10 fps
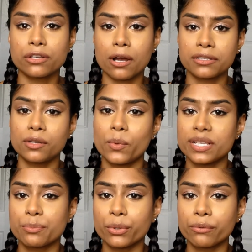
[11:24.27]
Tati
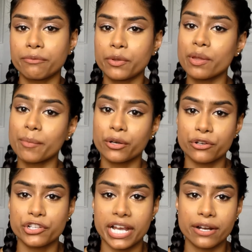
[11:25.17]
Westbrook review them on
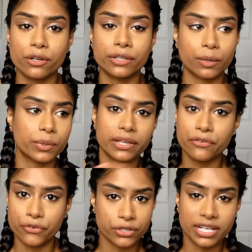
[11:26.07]
her channel, like when they
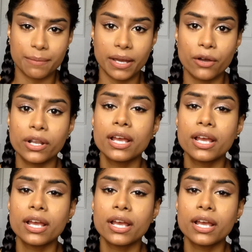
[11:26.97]
first came out.